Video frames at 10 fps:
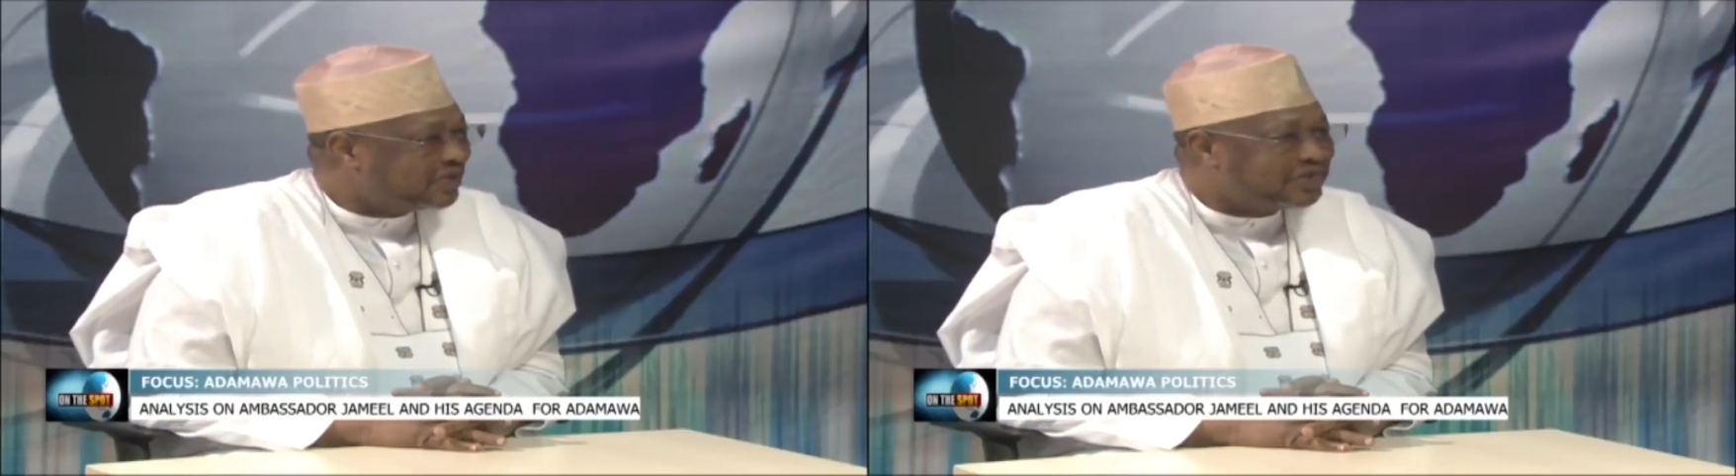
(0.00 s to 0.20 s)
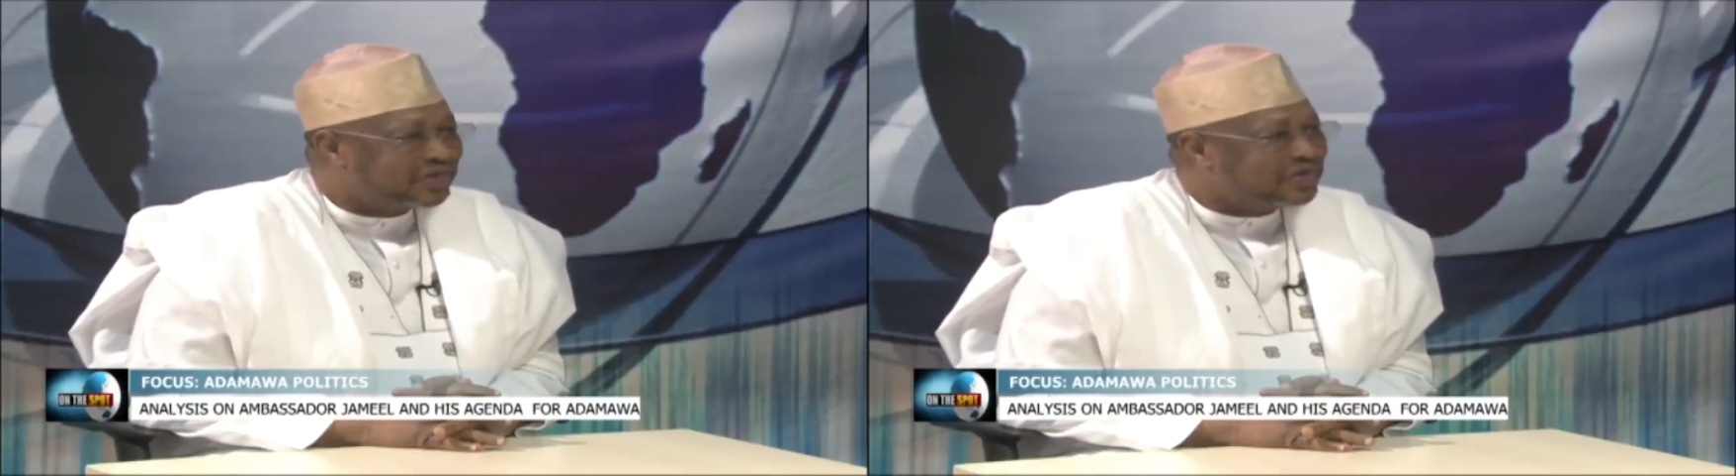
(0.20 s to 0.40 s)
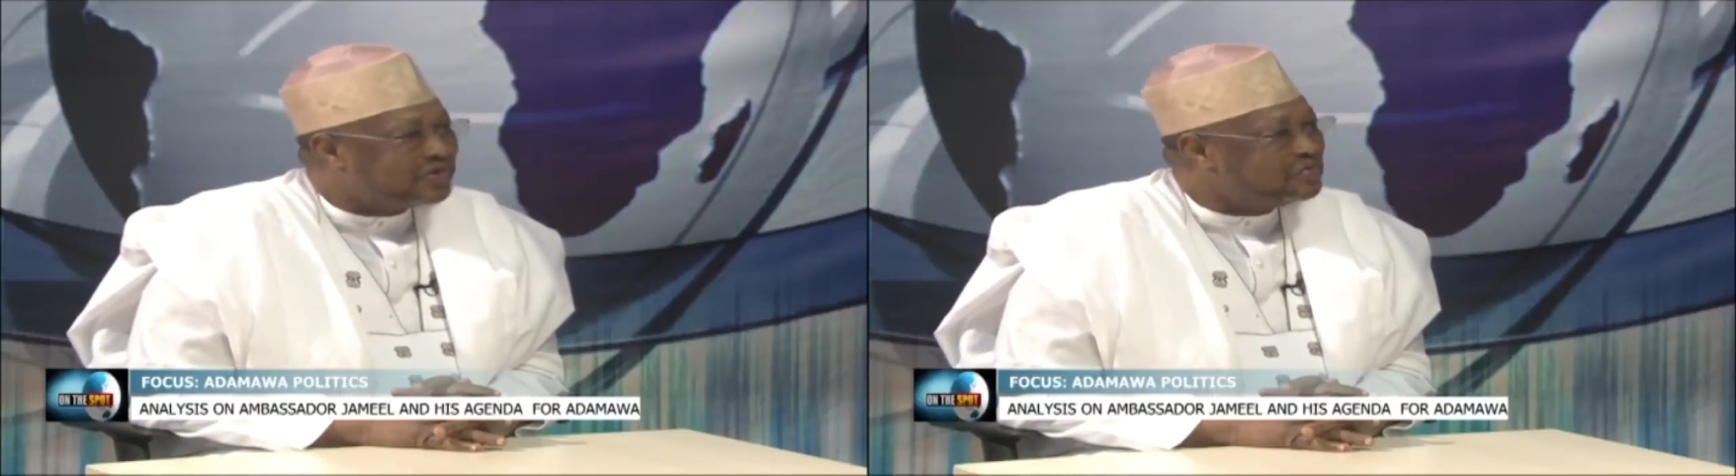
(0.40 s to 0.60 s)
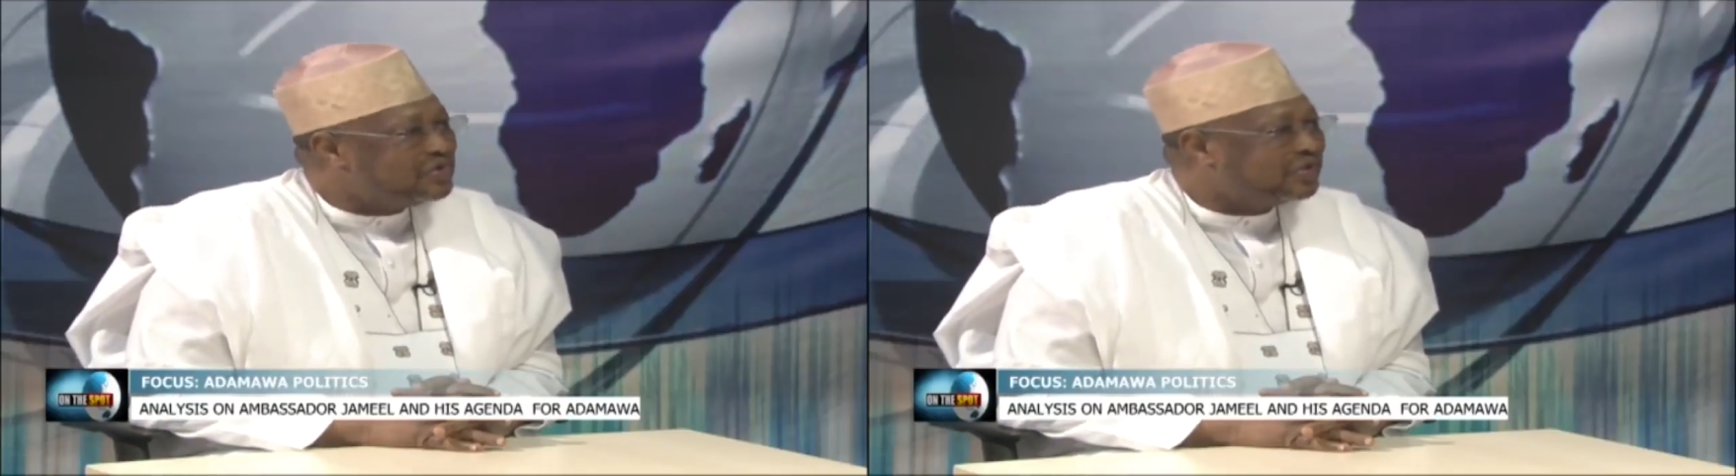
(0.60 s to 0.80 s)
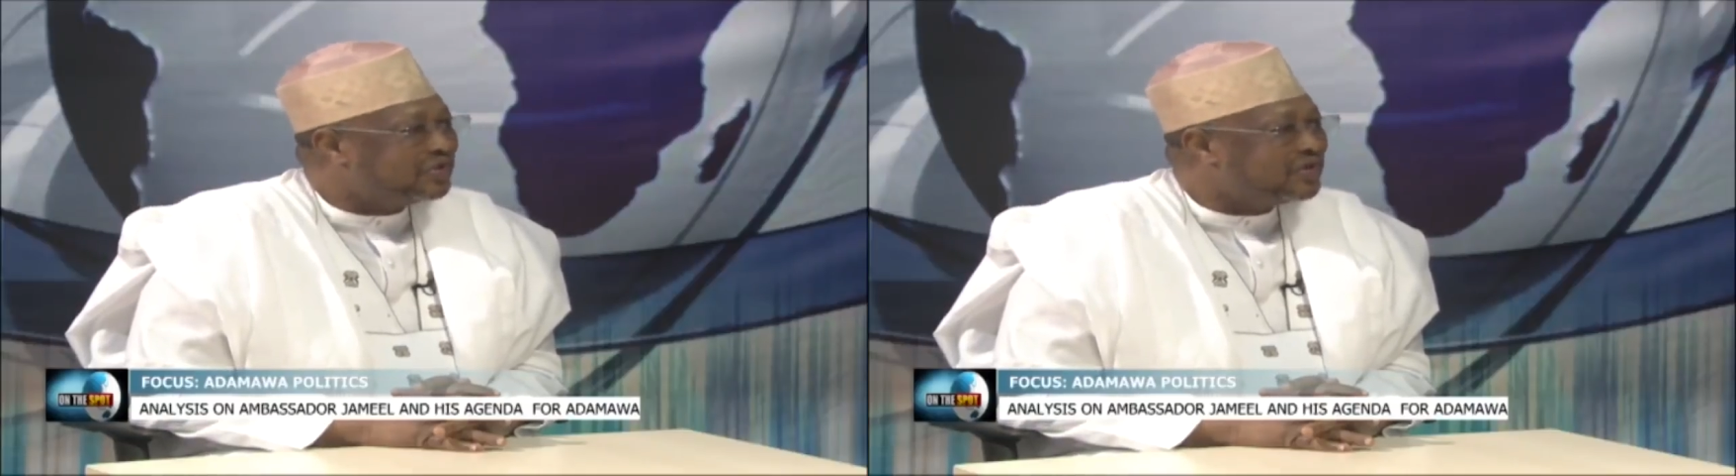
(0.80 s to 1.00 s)
also a
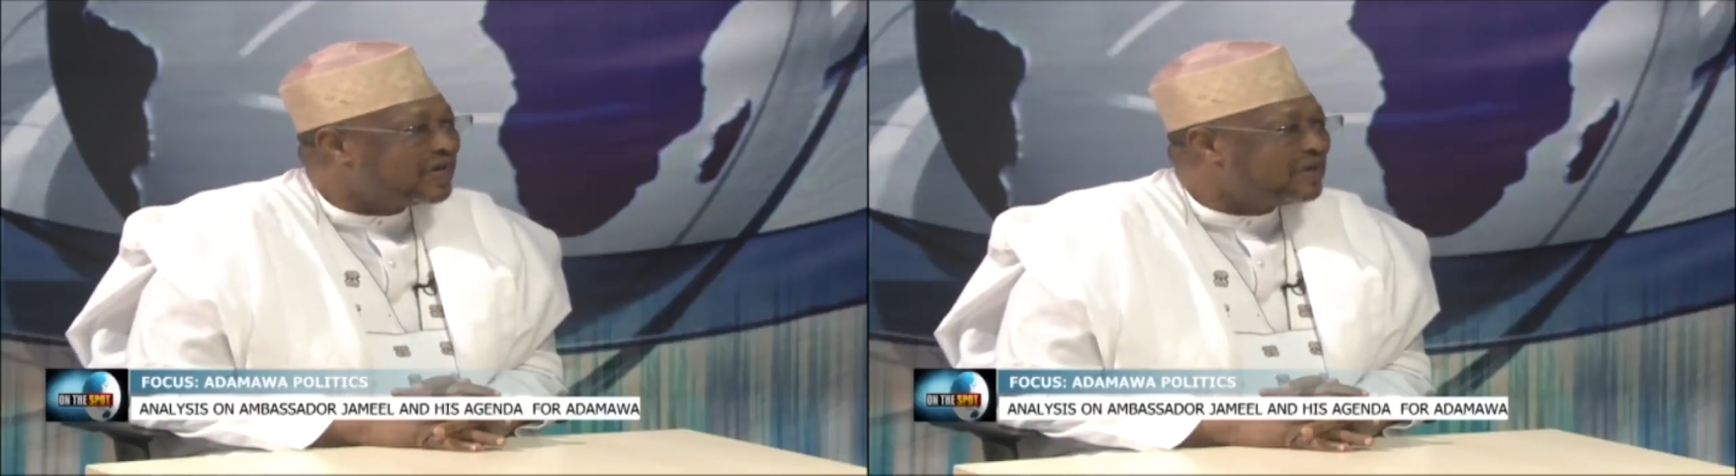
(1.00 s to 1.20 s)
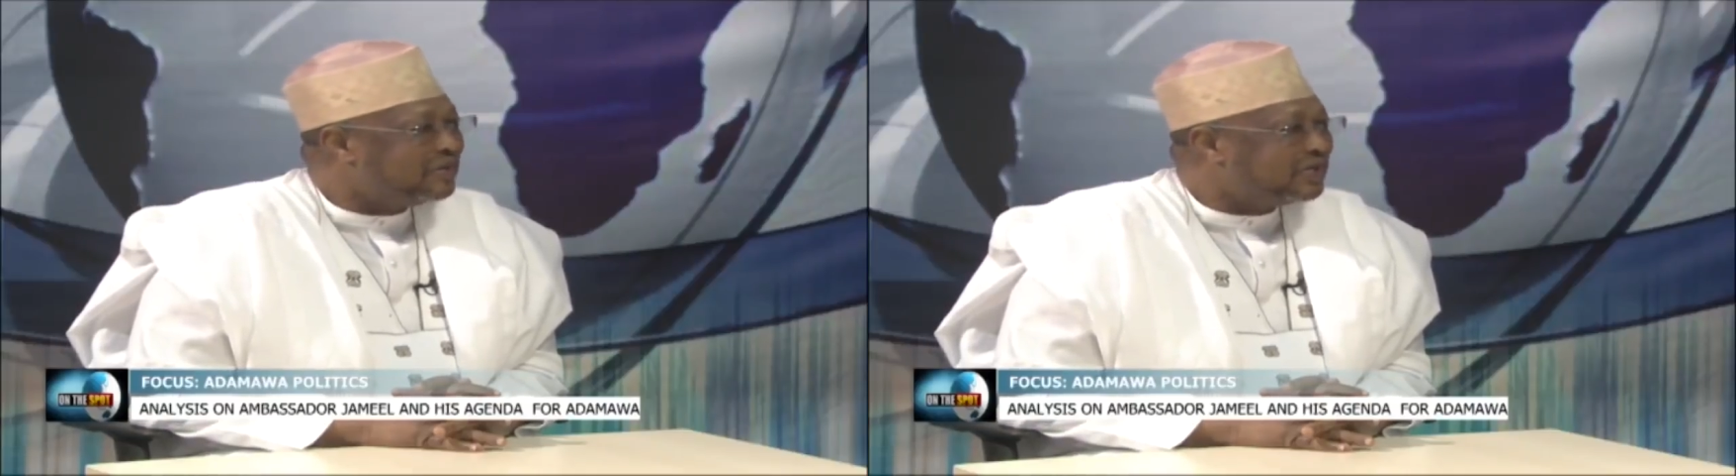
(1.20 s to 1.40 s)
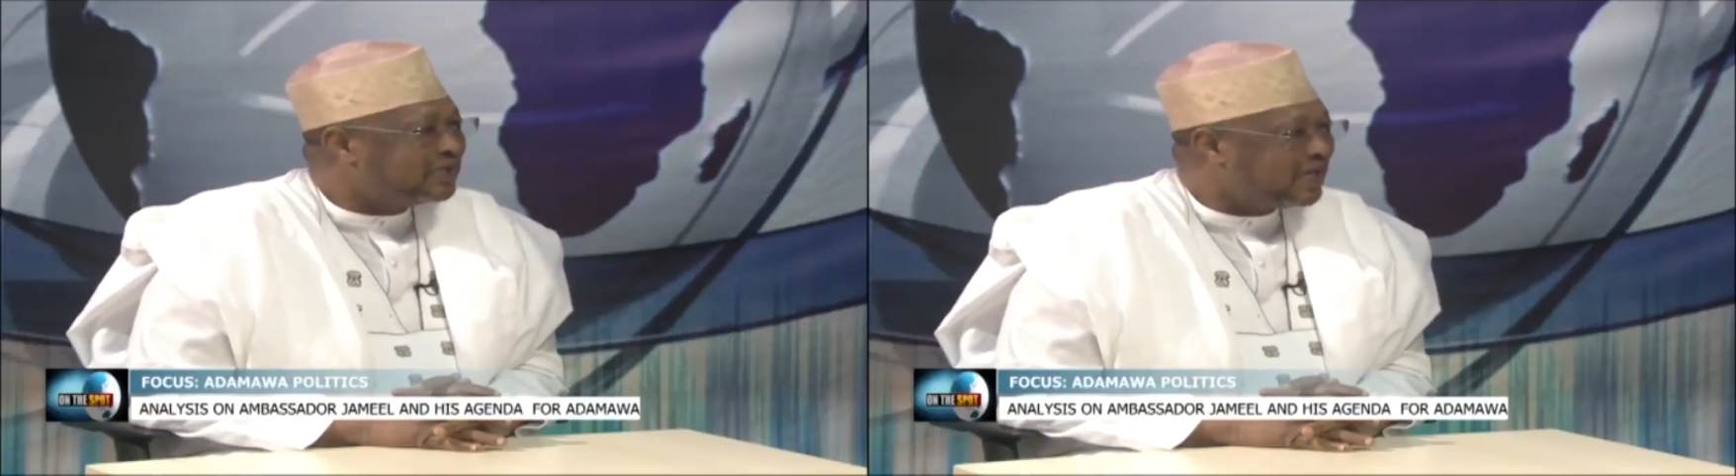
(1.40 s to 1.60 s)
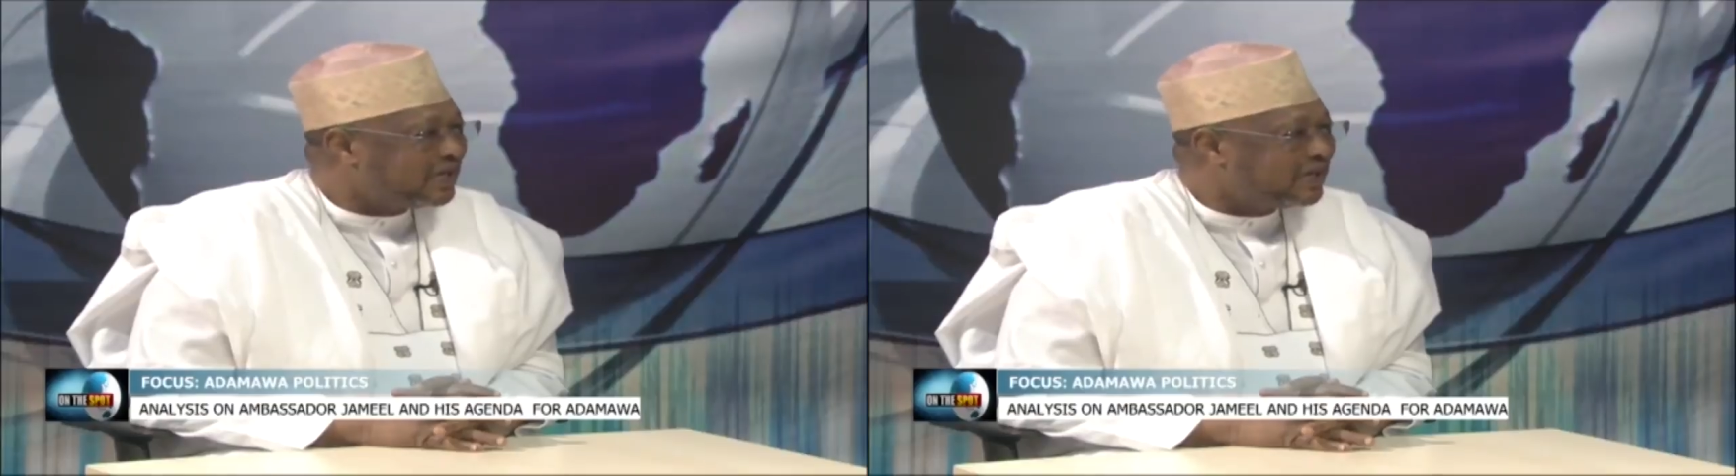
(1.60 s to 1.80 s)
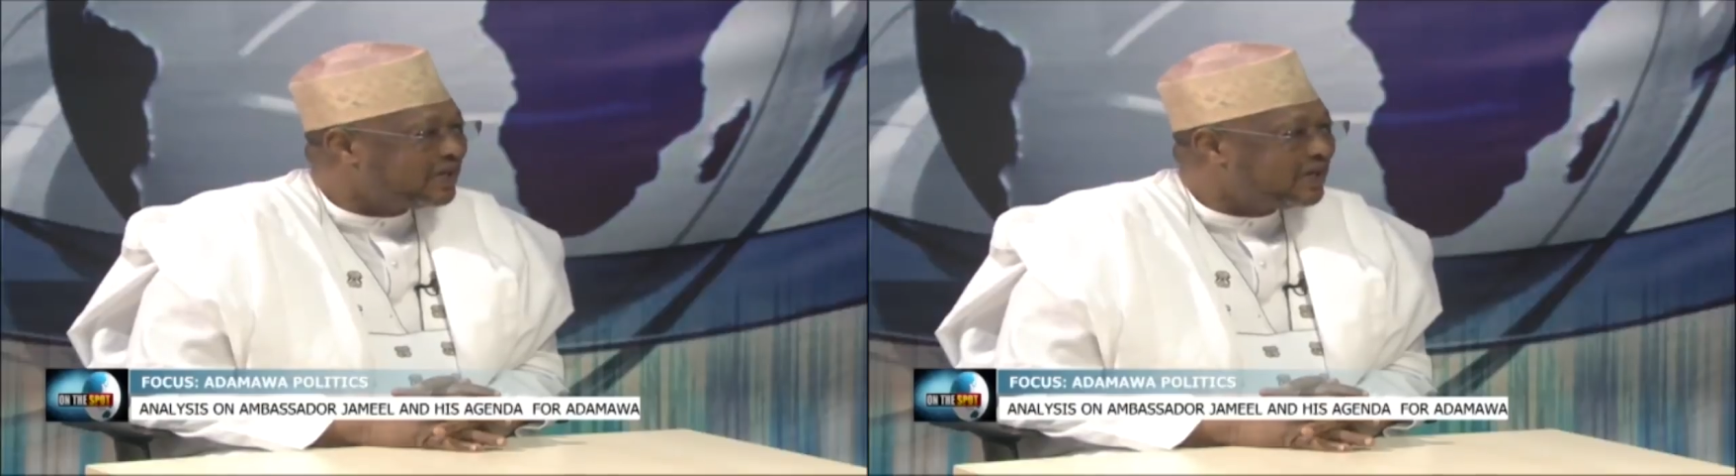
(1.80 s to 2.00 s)
contribution to Adamawa State.